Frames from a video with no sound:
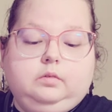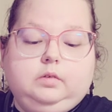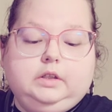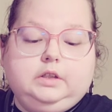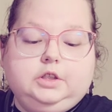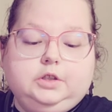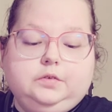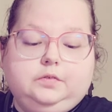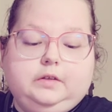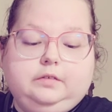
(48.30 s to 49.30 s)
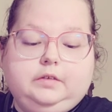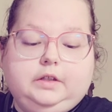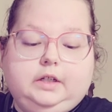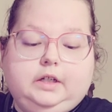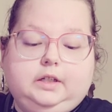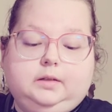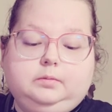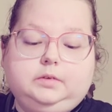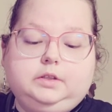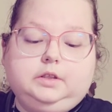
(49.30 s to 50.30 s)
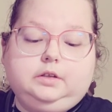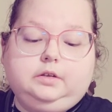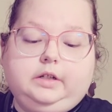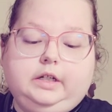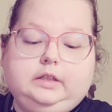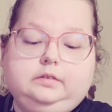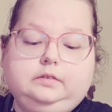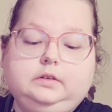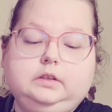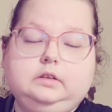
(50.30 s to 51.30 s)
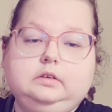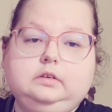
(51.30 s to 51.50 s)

What is your favorite item to craft?